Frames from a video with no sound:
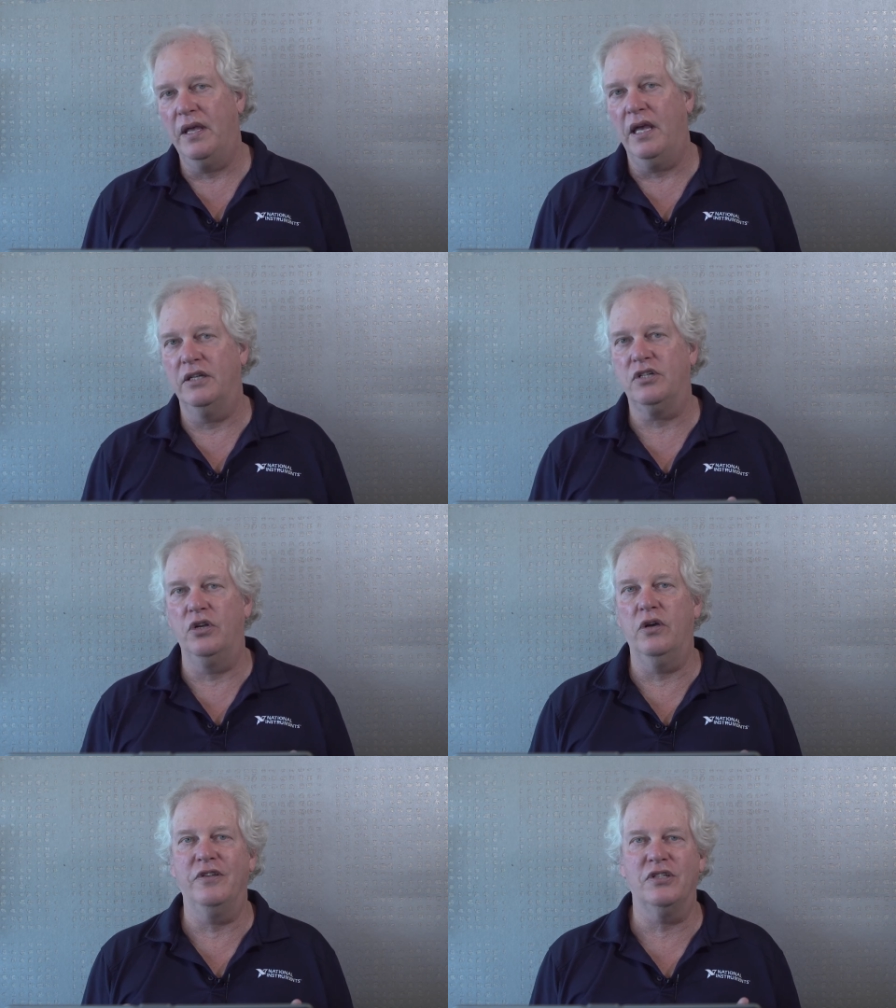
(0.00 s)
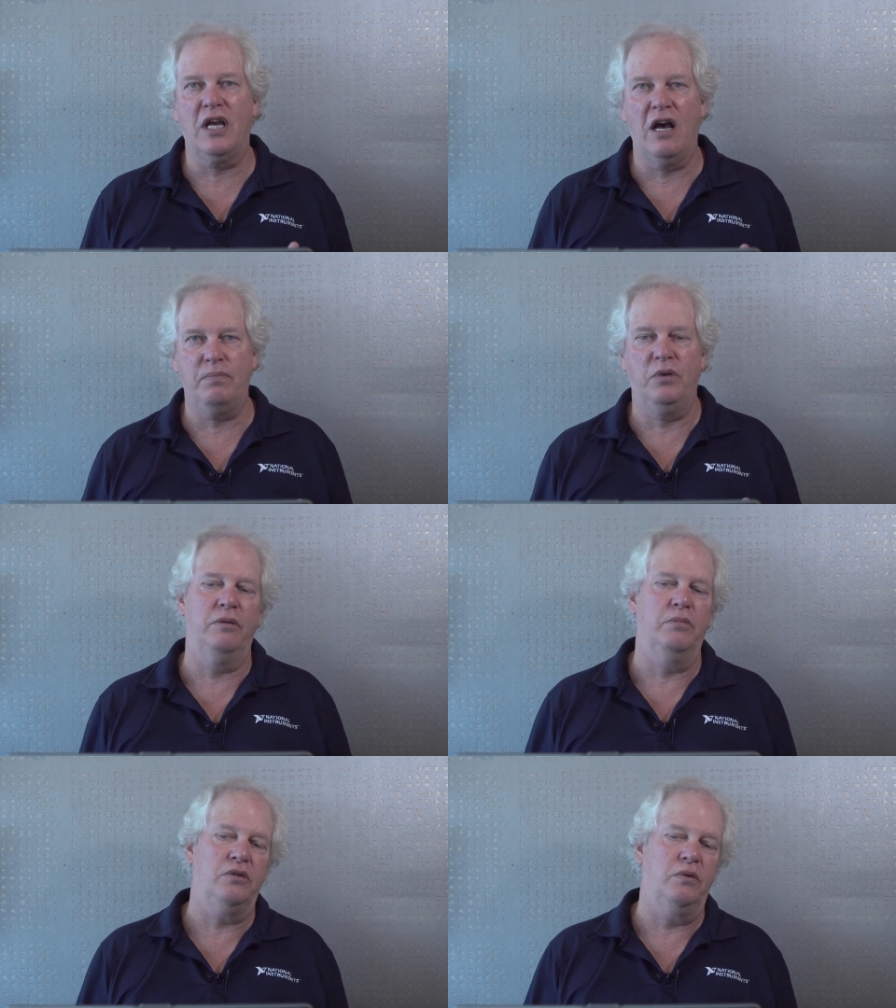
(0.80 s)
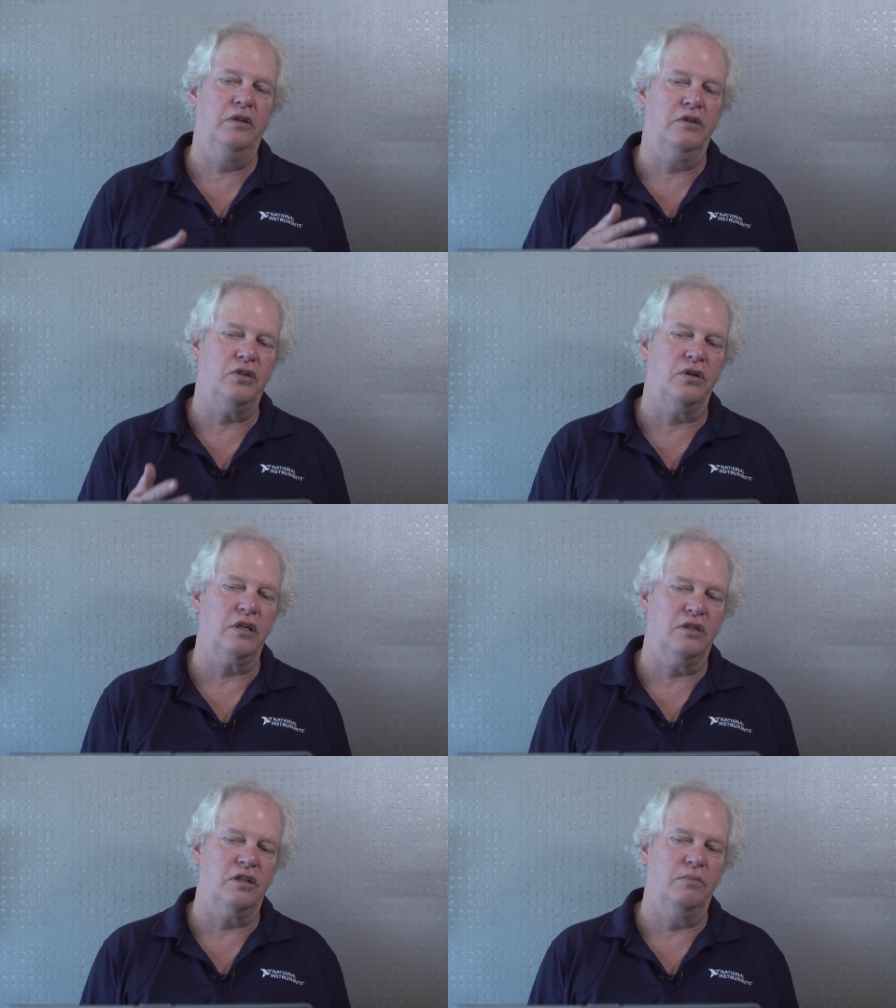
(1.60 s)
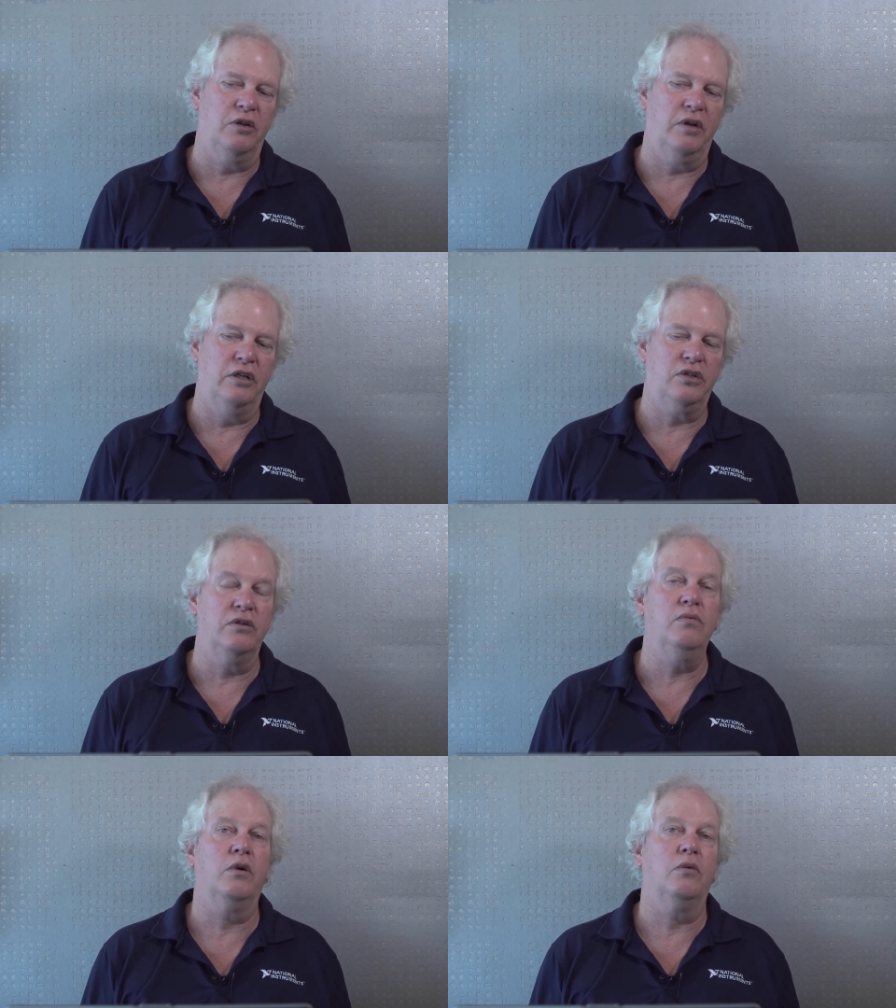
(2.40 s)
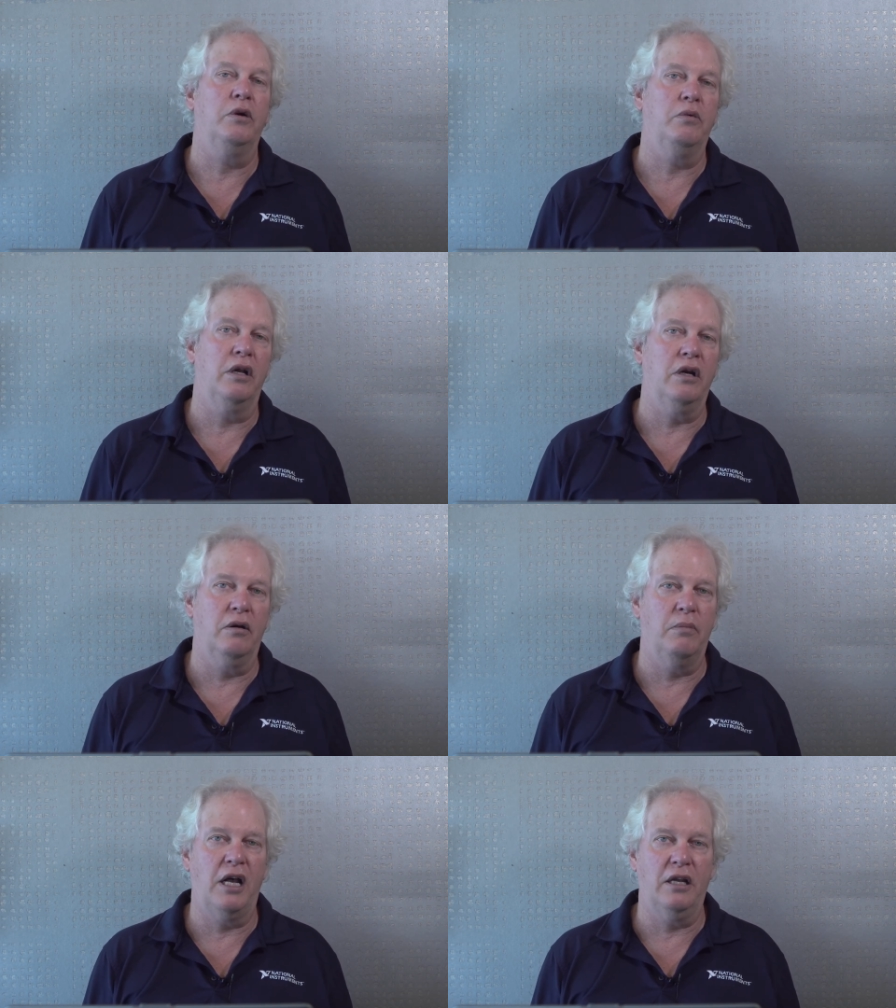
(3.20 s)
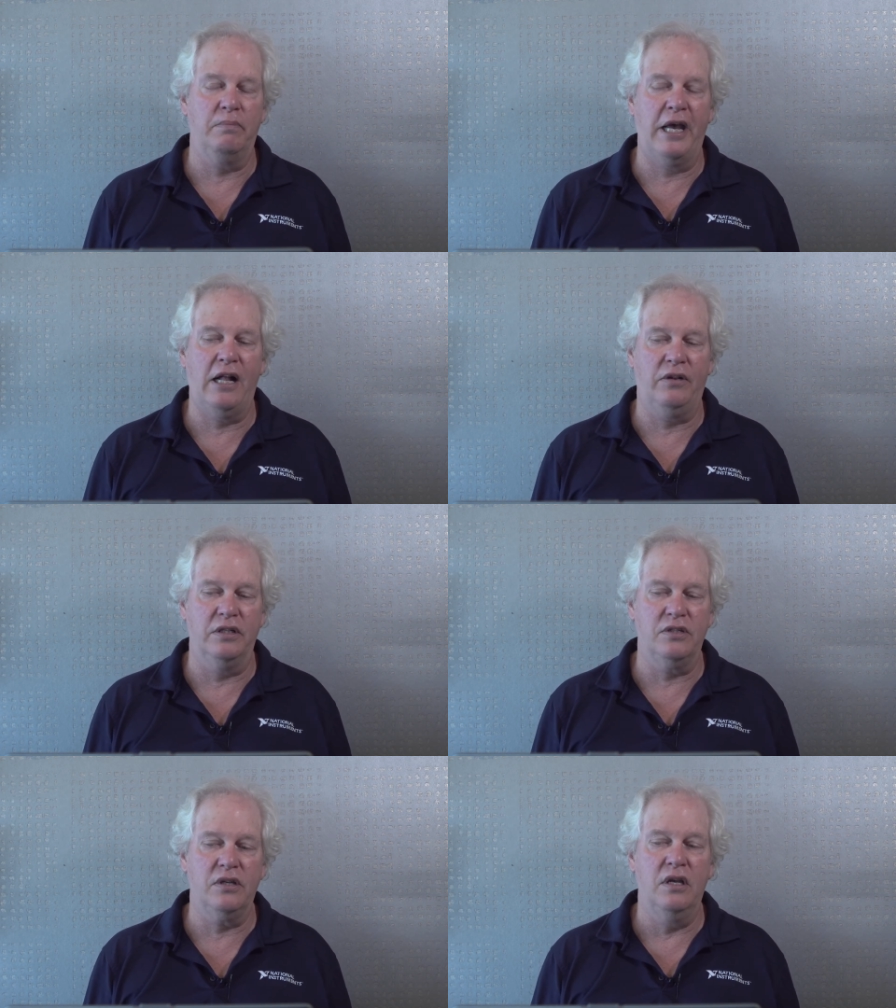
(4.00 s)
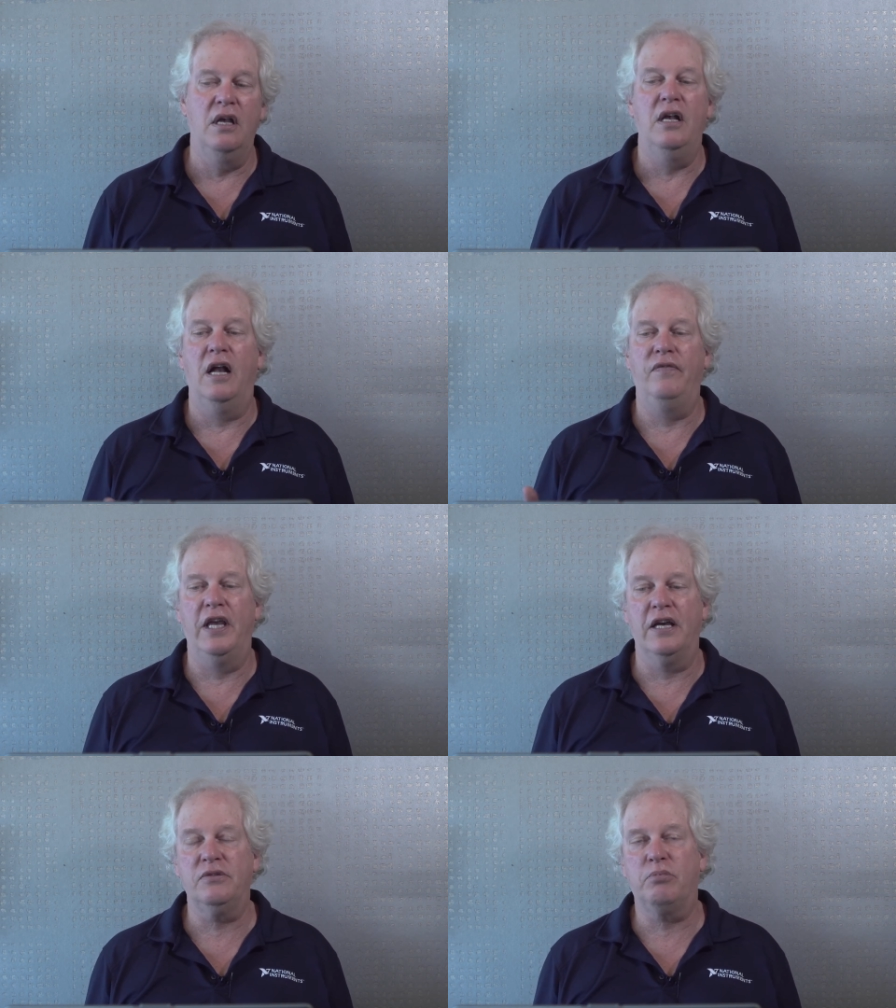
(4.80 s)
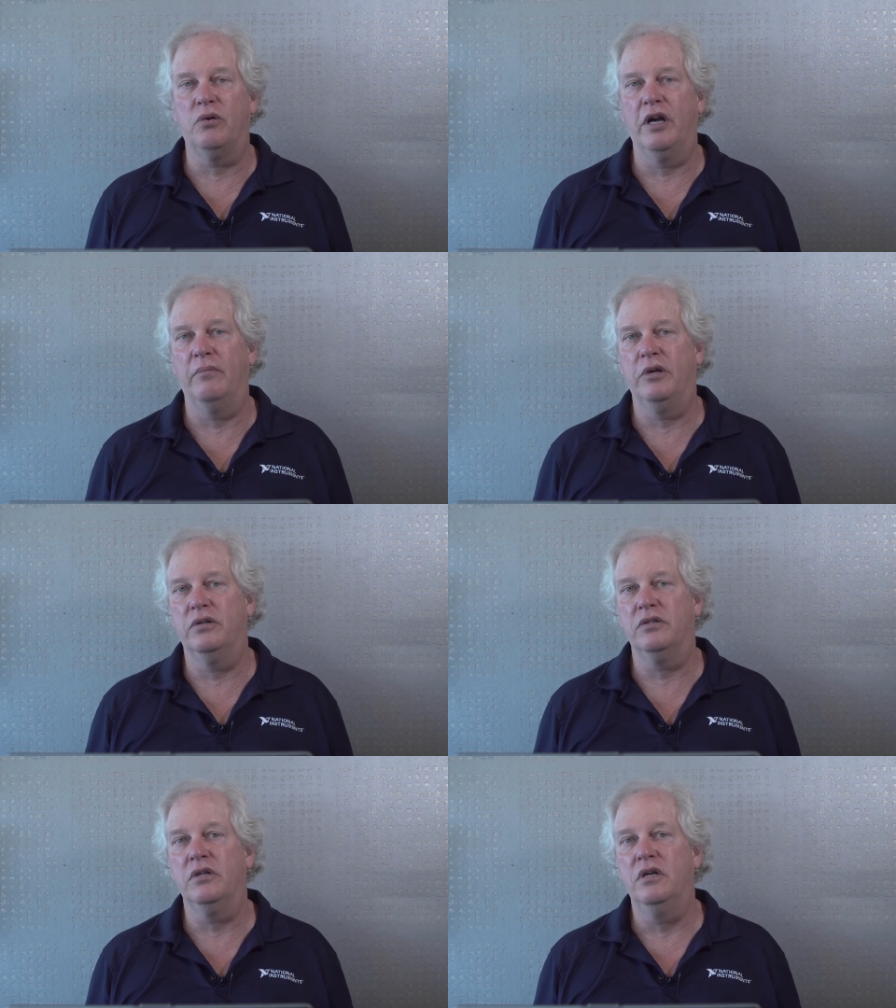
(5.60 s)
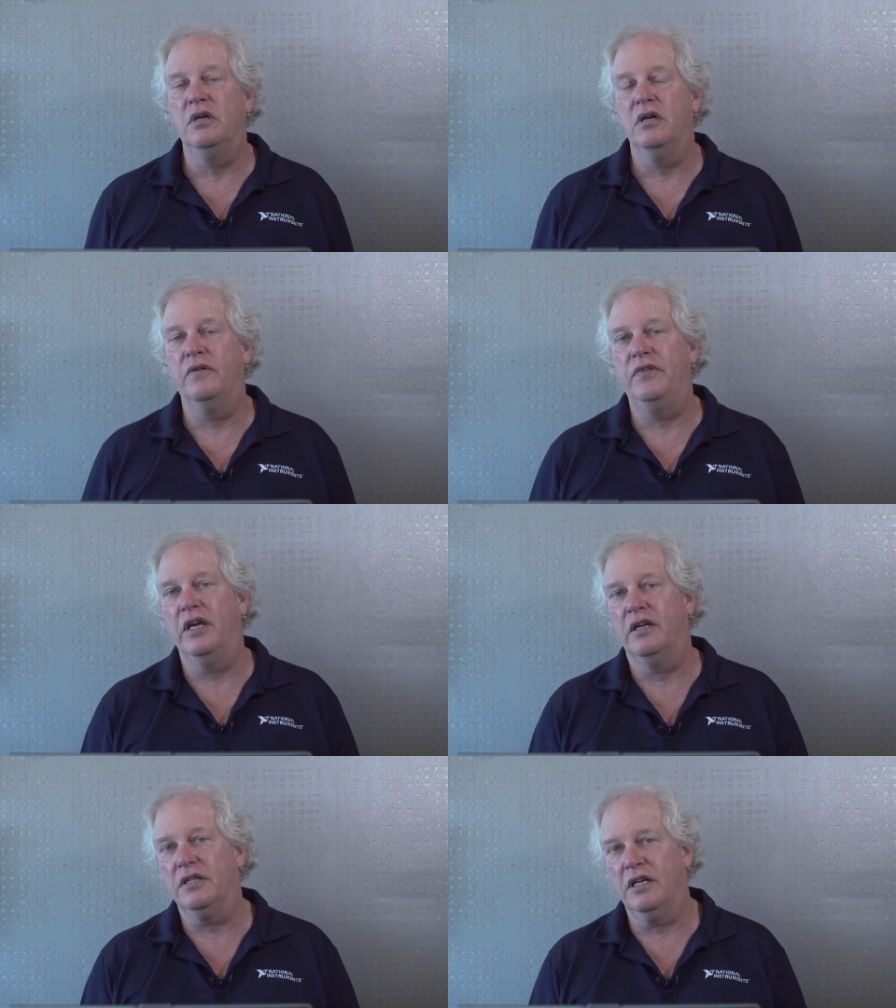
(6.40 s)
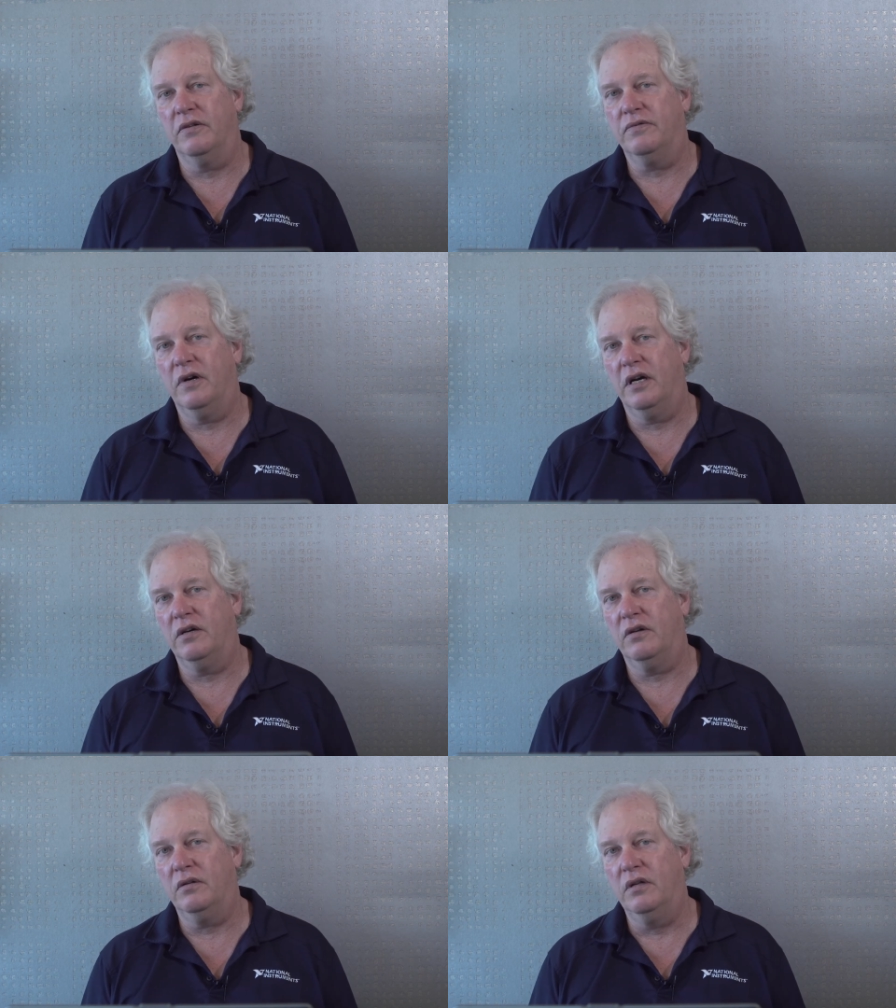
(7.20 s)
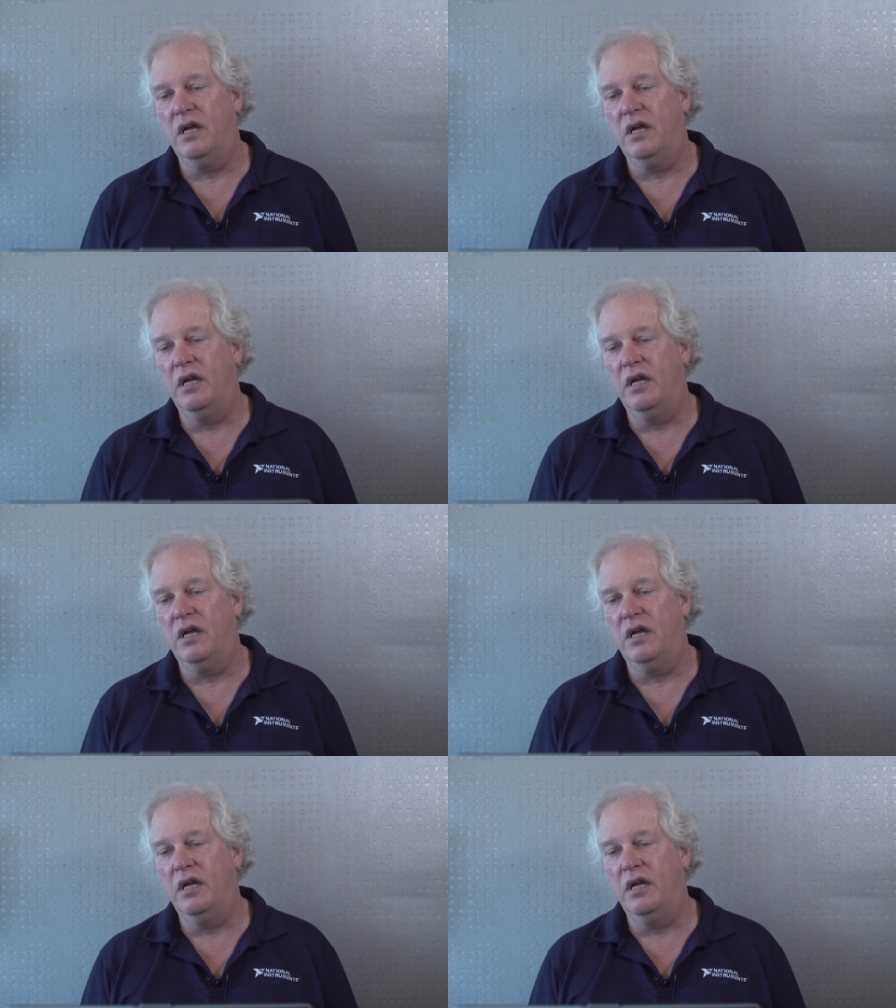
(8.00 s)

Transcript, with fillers: And so you have this coupling between the circuit simulation, where we run harmonic balance, and the S parameters of the antenna file.